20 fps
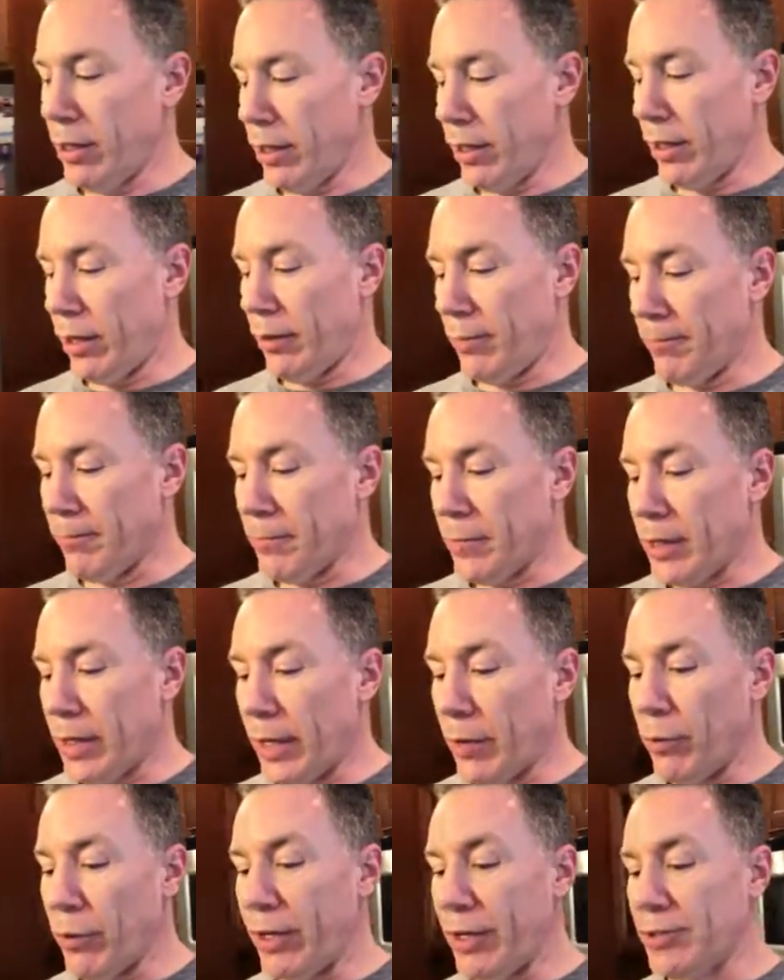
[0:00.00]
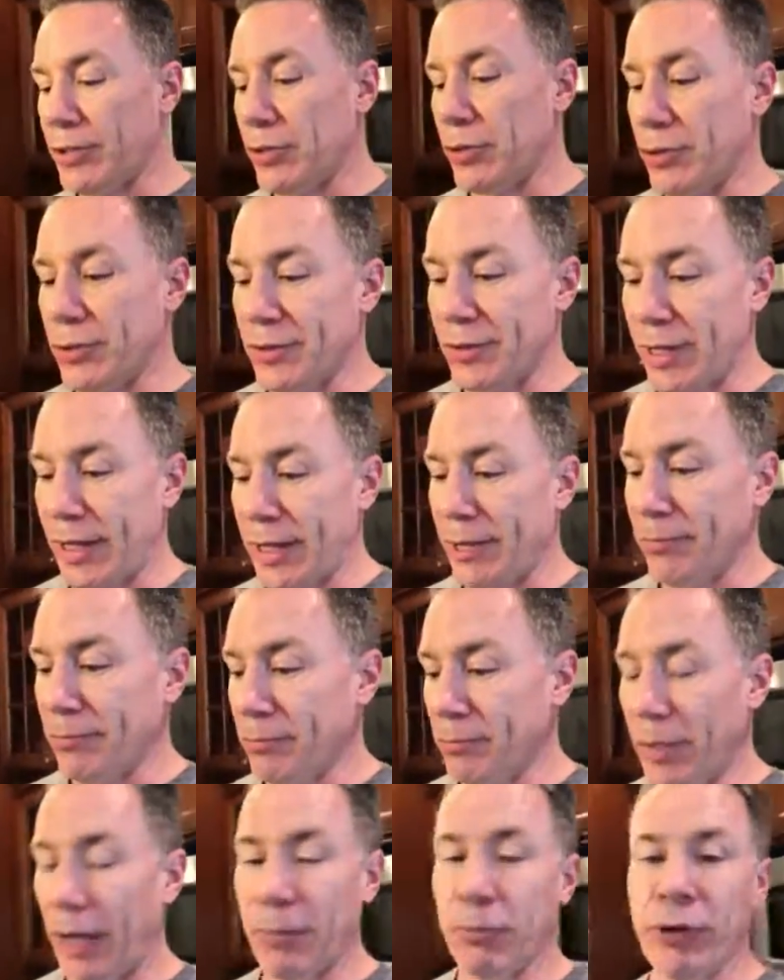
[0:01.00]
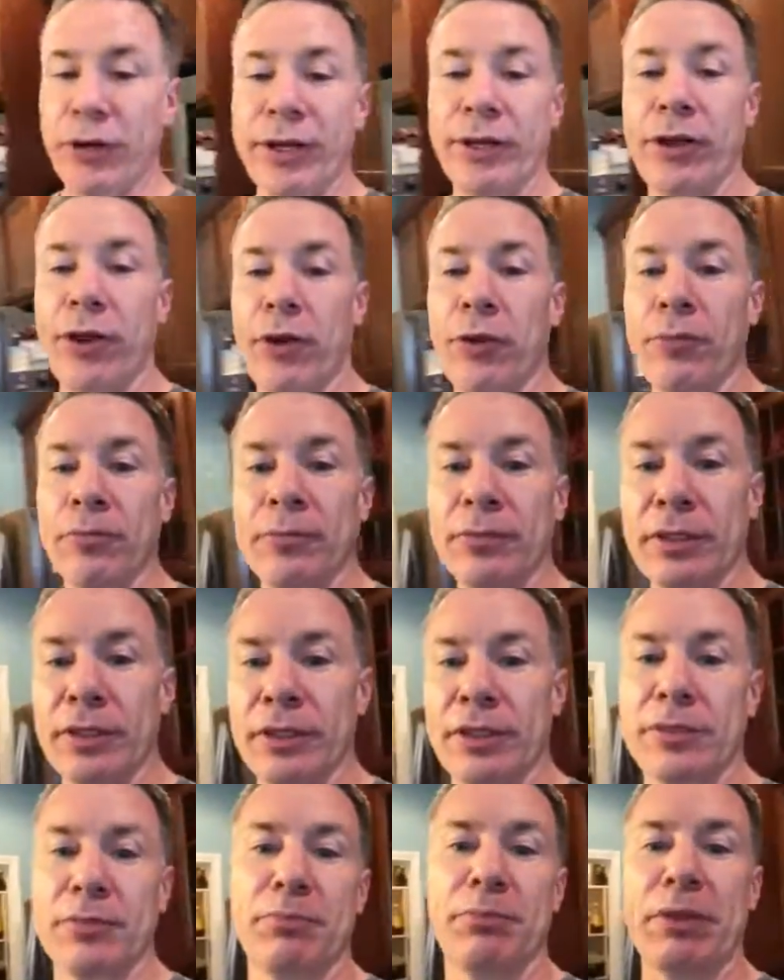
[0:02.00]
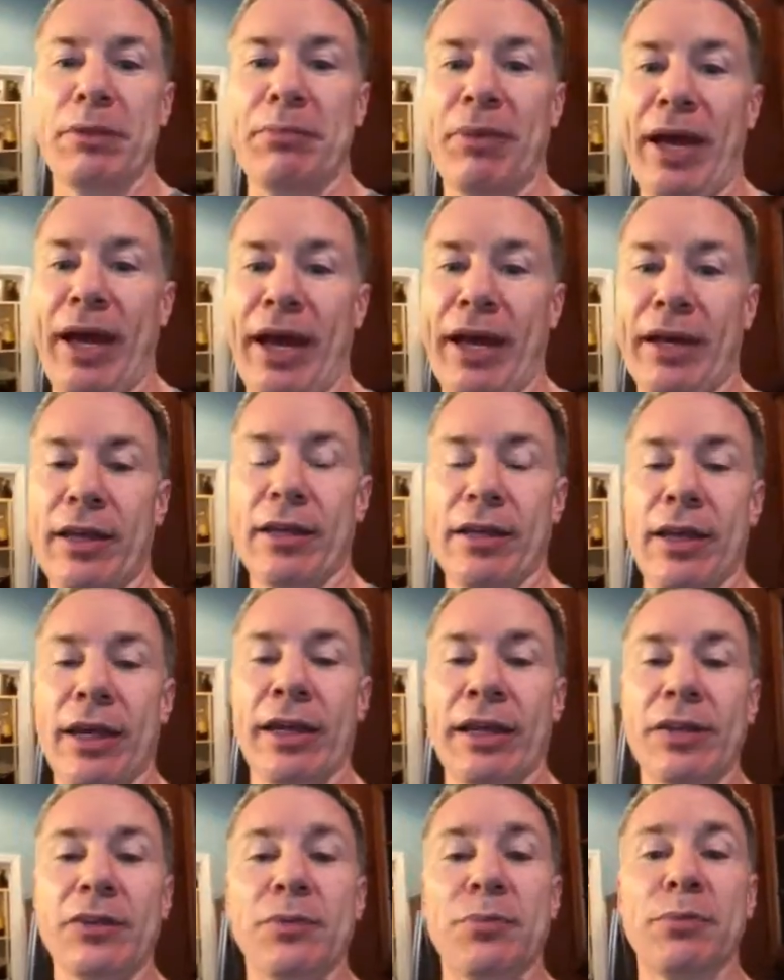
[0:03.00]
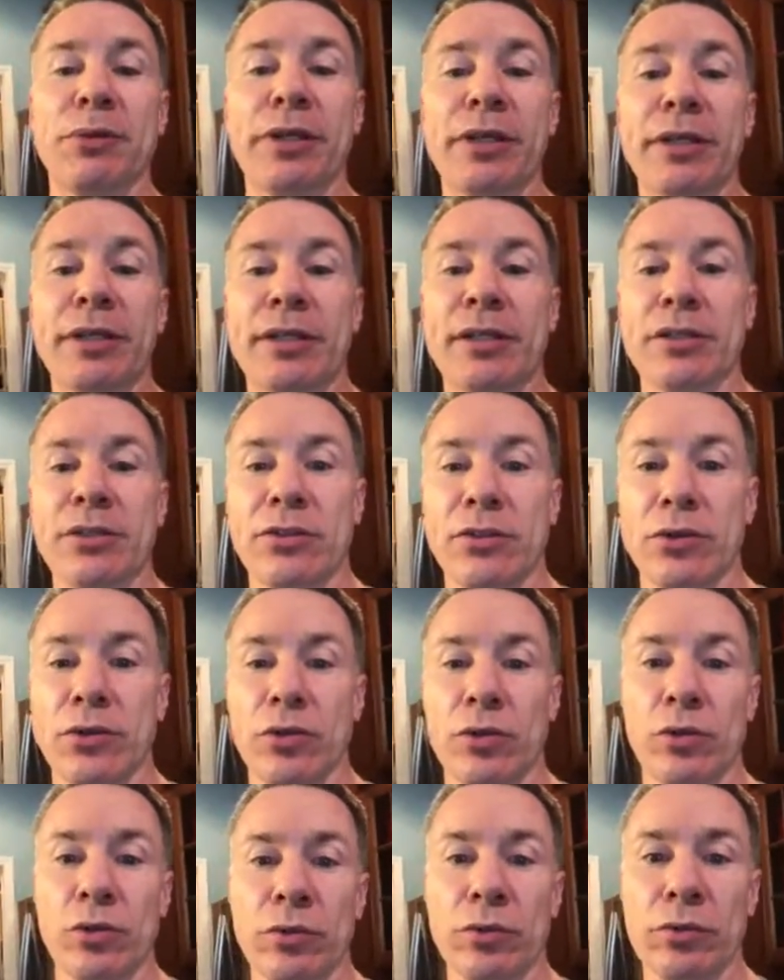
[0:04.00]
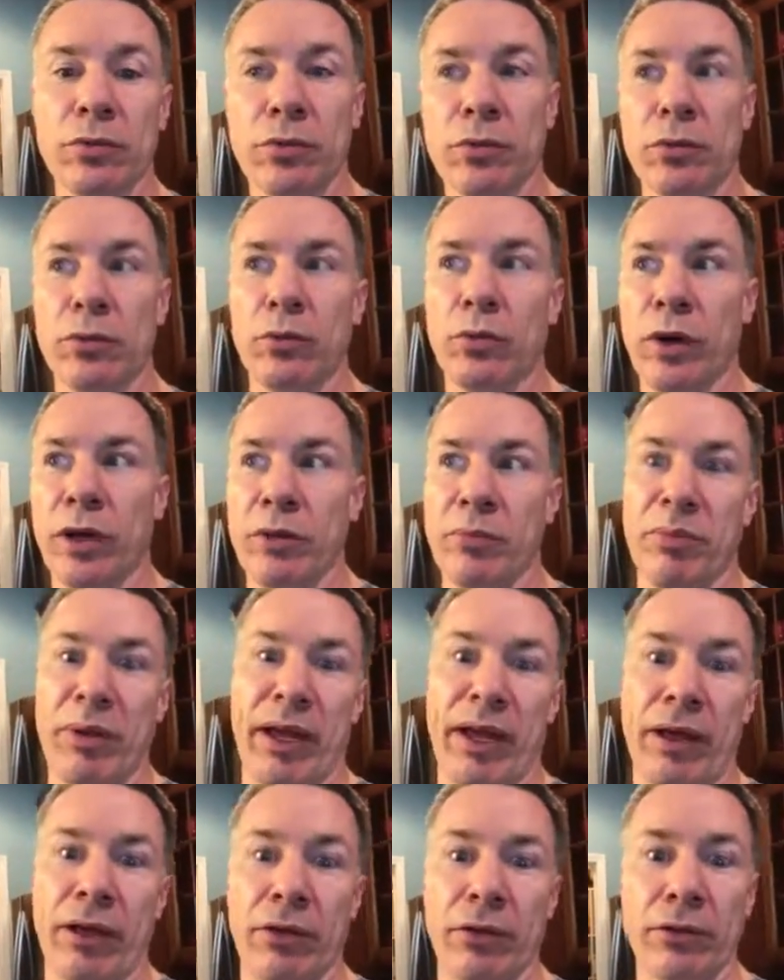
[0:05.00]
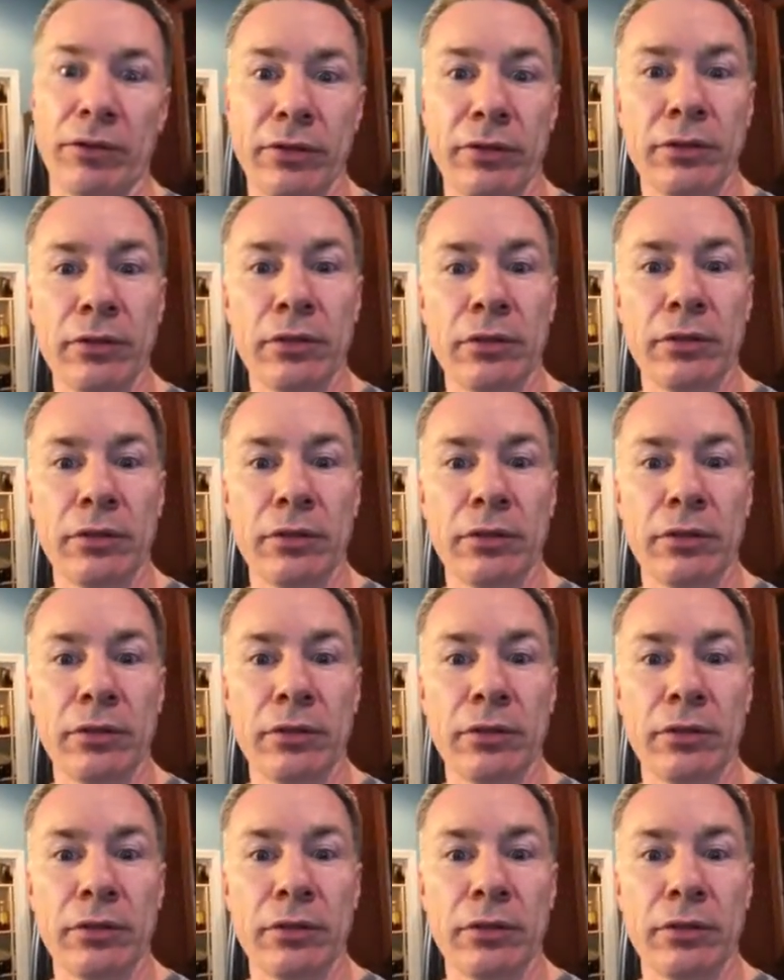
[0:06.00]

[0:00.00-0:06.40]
And what I do is I bring it home in this big pack, and I split it into 1 pound